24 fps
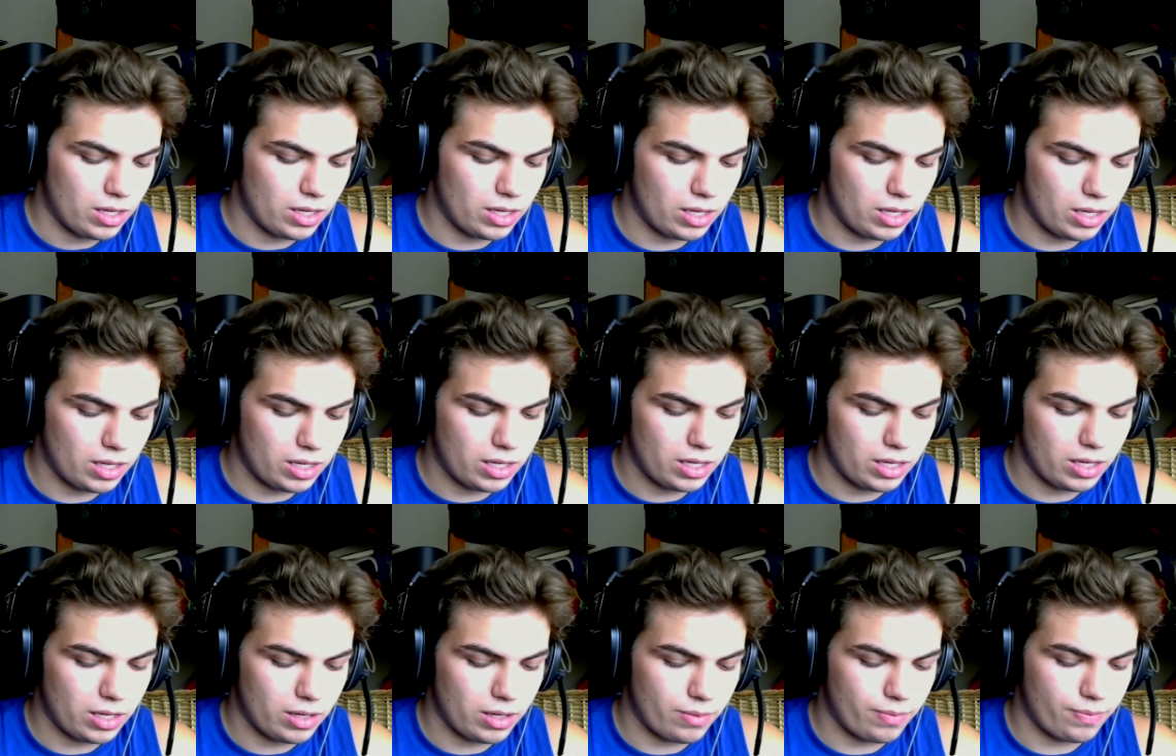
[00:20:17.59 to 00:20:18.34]

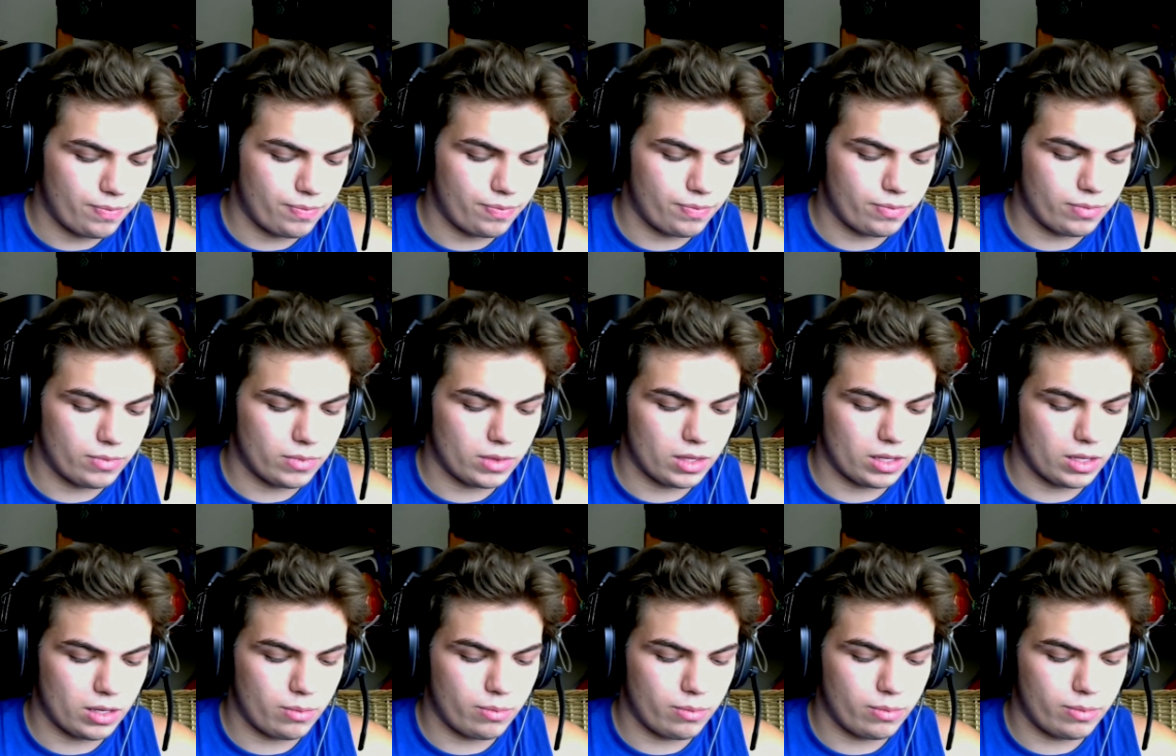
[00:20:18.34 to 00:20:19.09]
Uh,
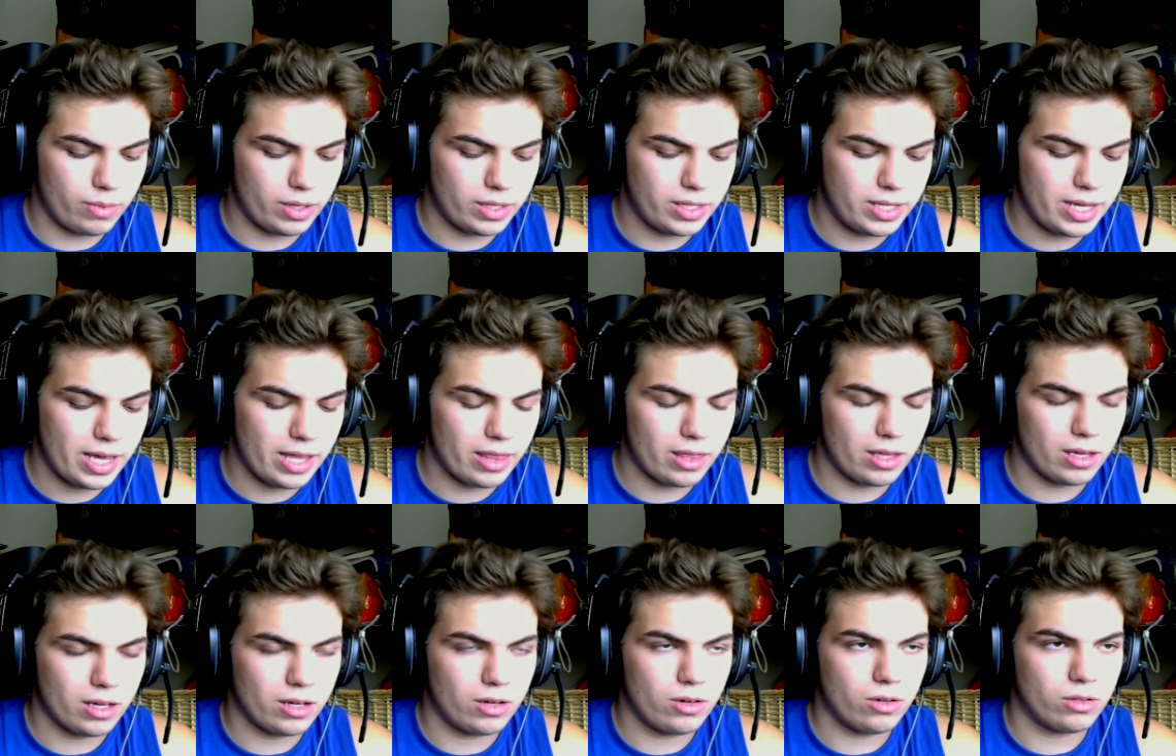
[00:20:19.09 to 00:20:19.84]
but yeah,
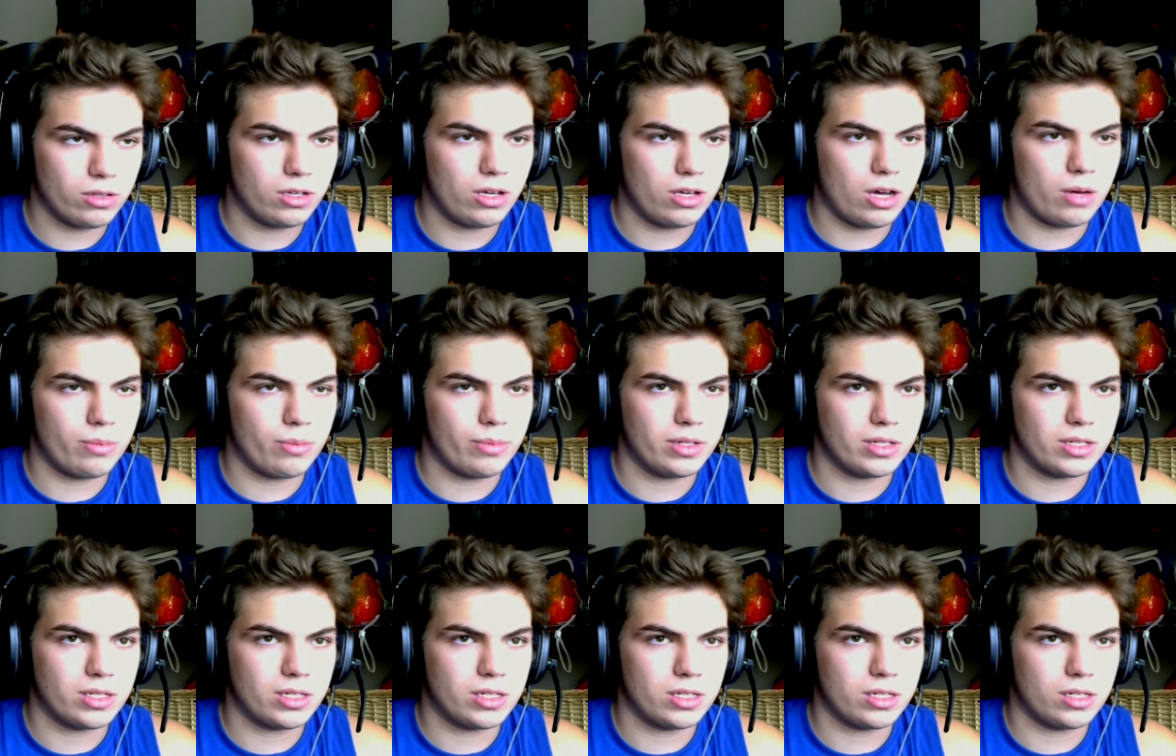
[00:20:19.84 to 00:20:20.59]
the good
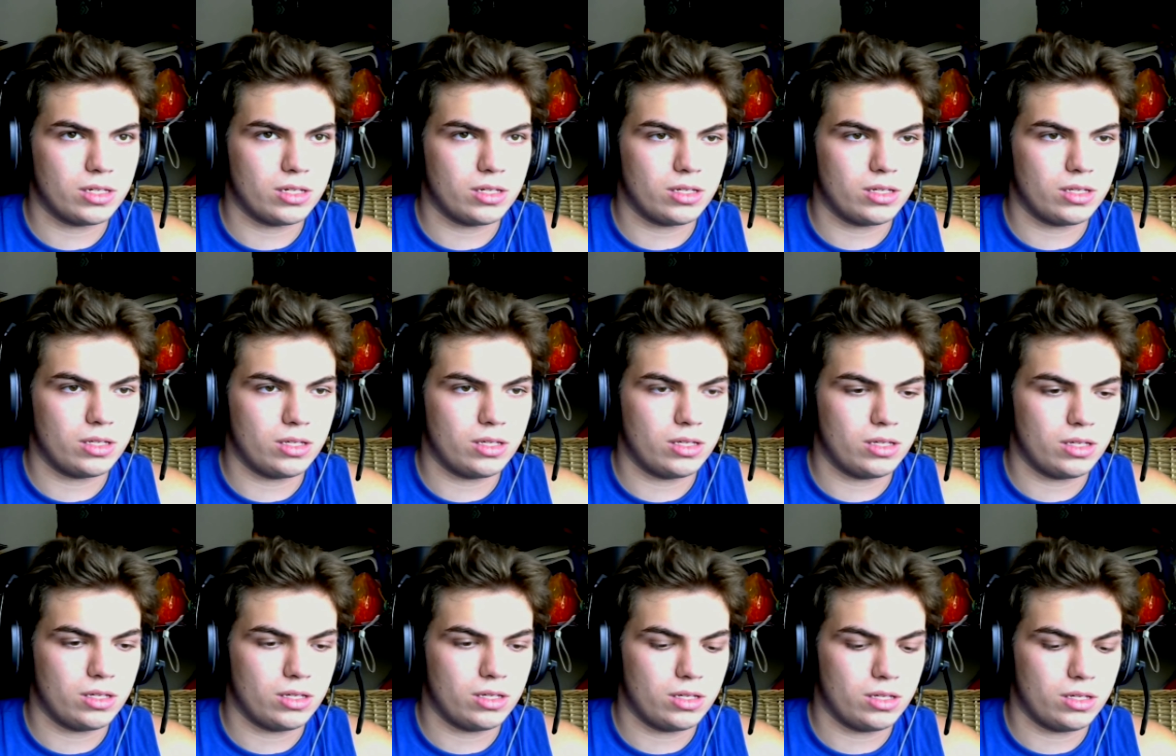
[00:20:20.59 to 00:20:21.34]
comments
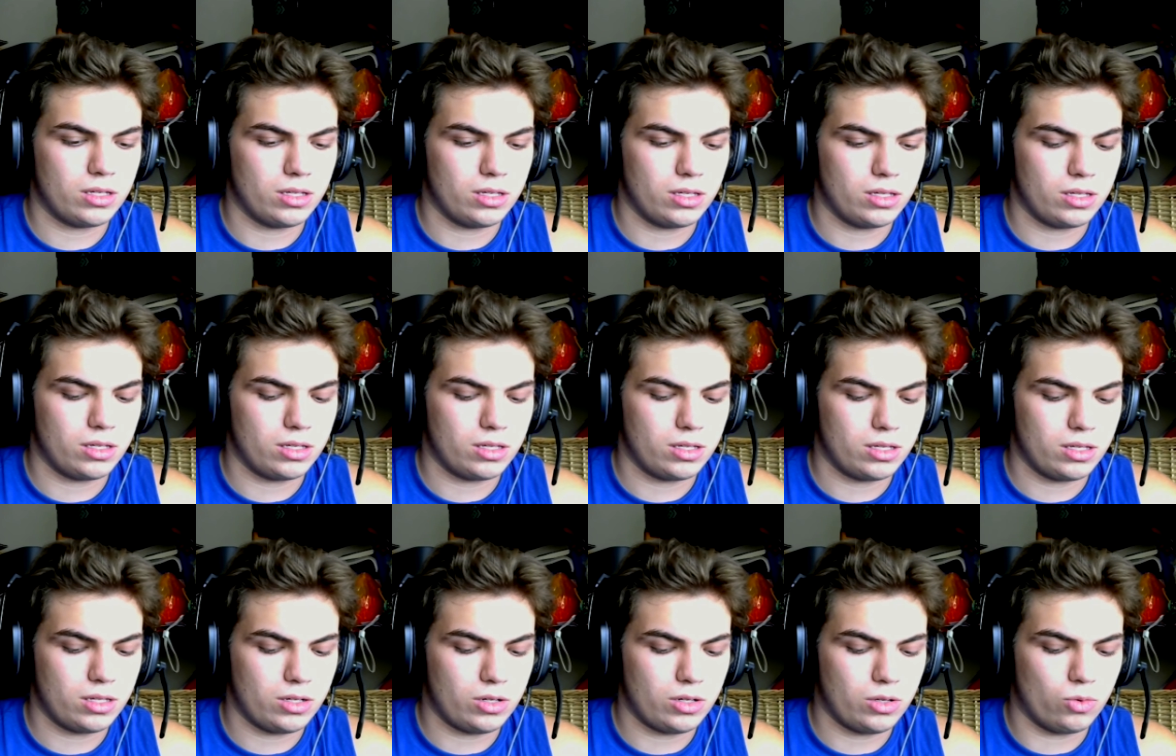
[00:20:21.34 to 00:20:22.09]
uh,
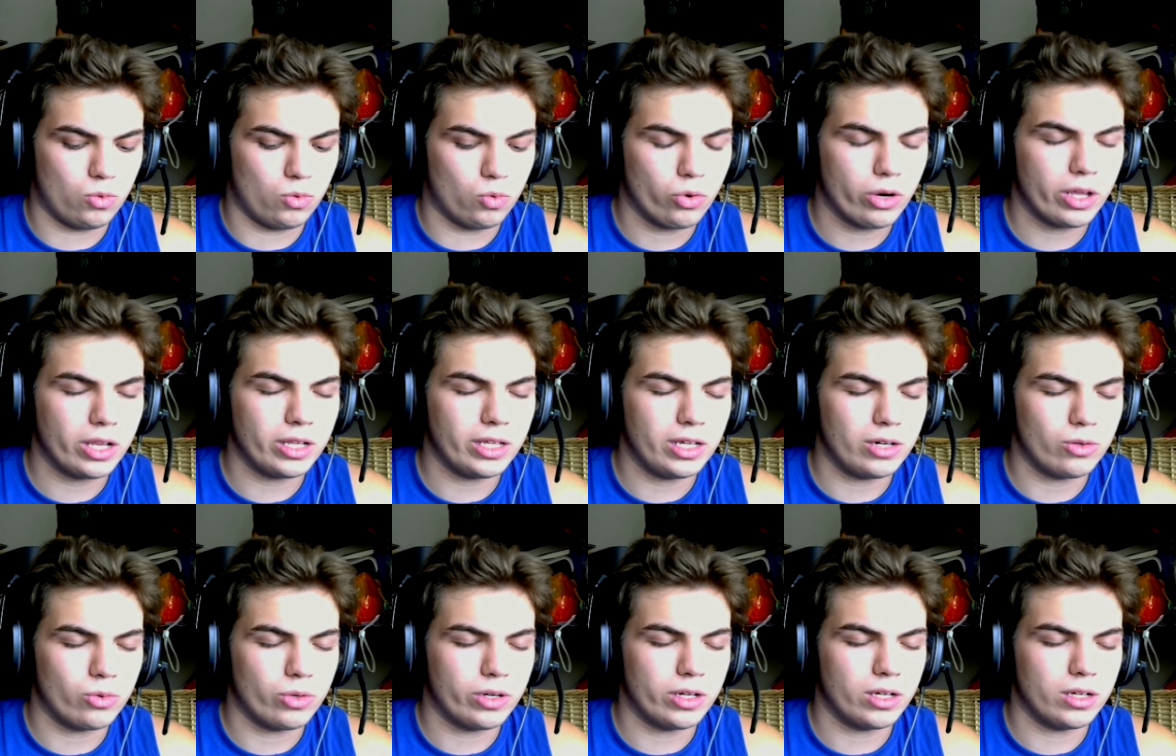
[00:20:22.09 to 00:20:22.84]
really
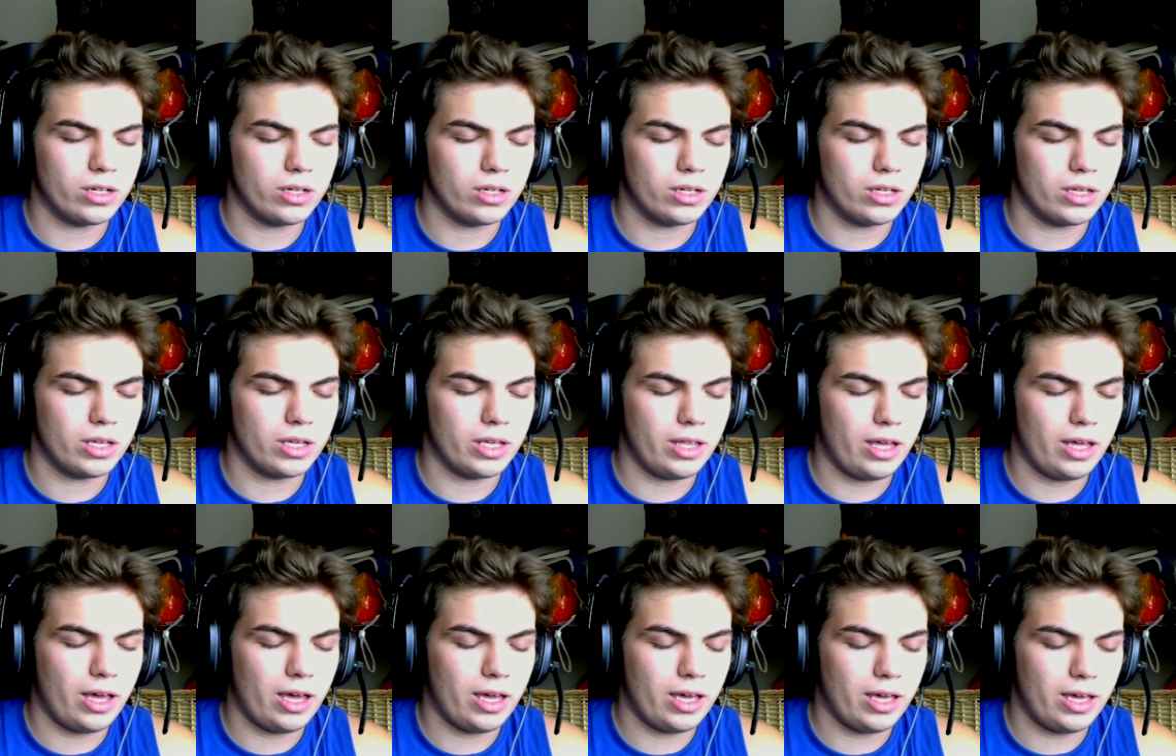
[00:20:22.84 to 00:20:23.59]
re
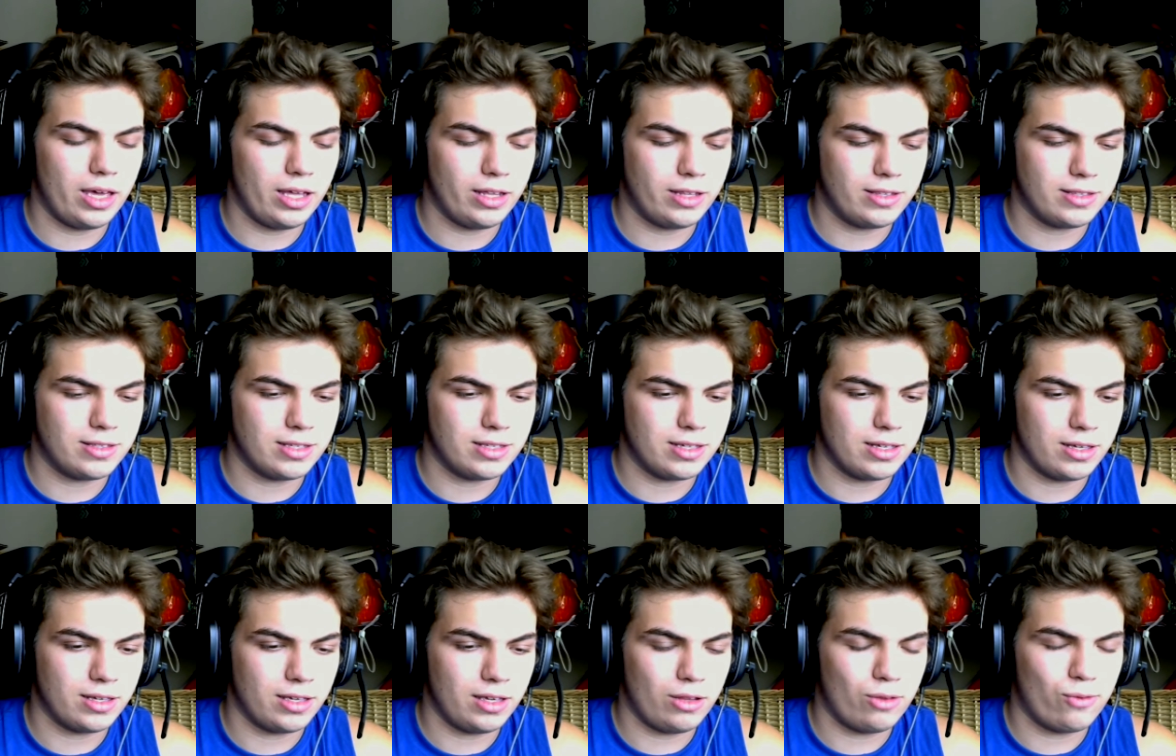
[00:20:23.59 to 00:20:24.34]
it
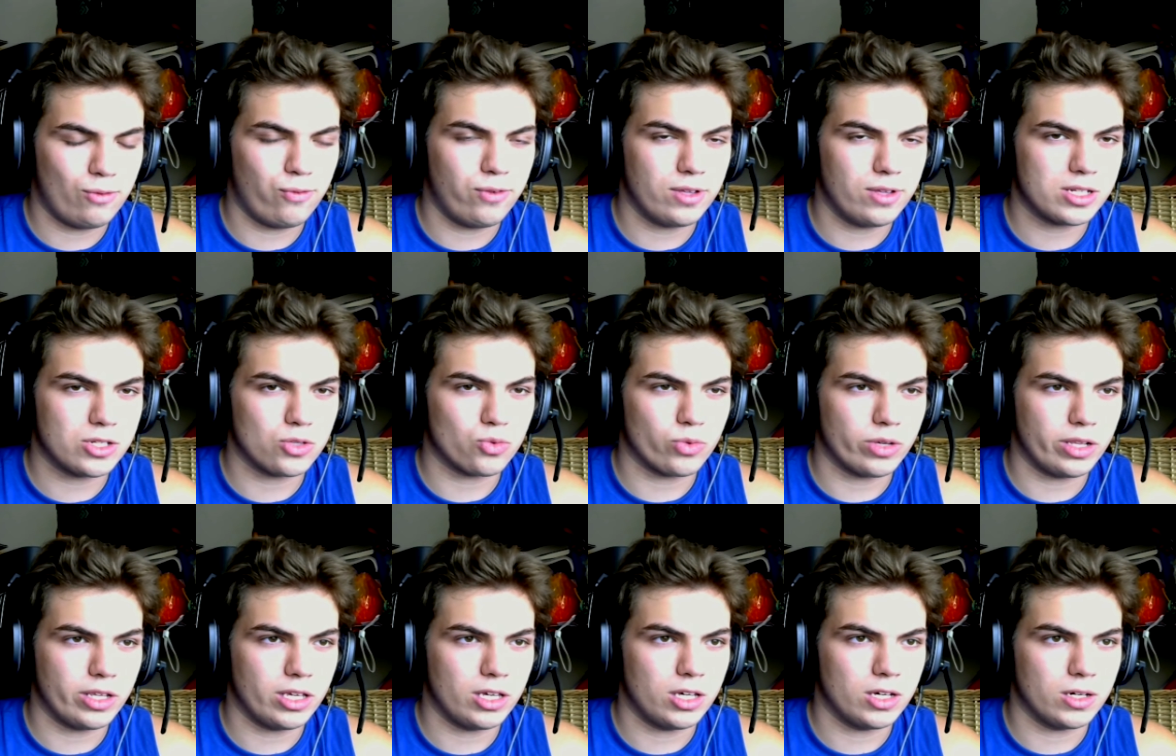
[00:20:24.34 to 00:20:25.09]
uh, it feels
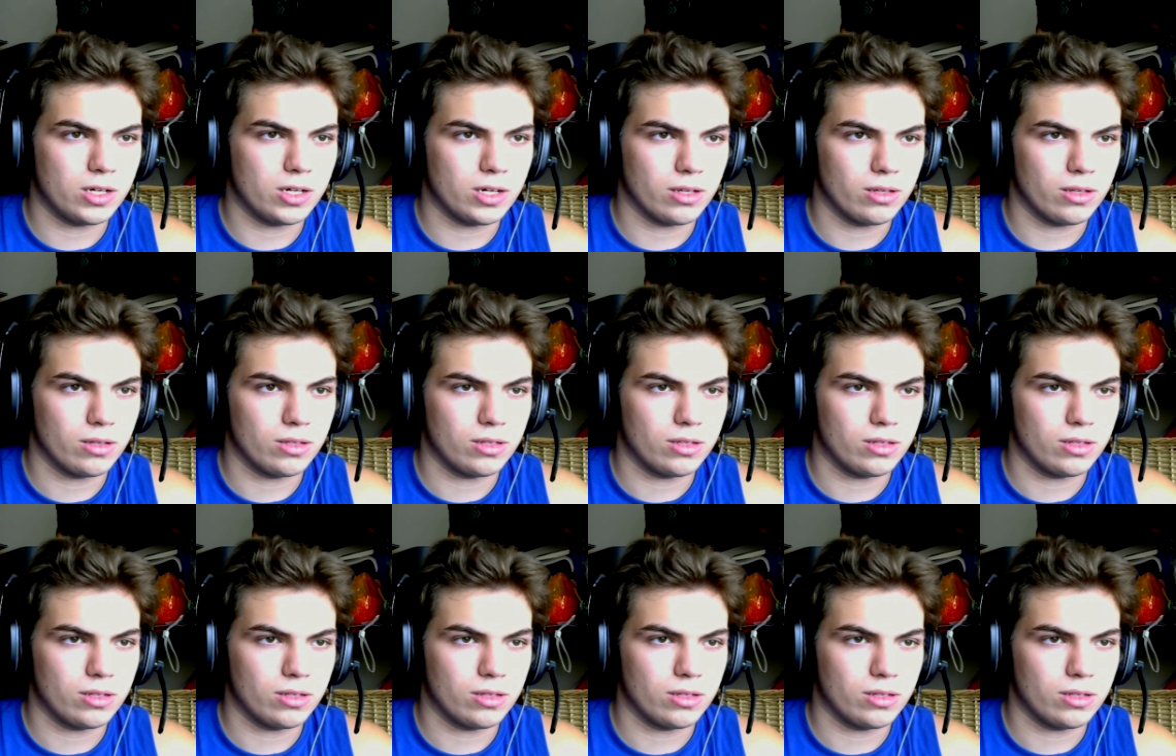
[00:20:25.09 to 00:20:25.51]
really good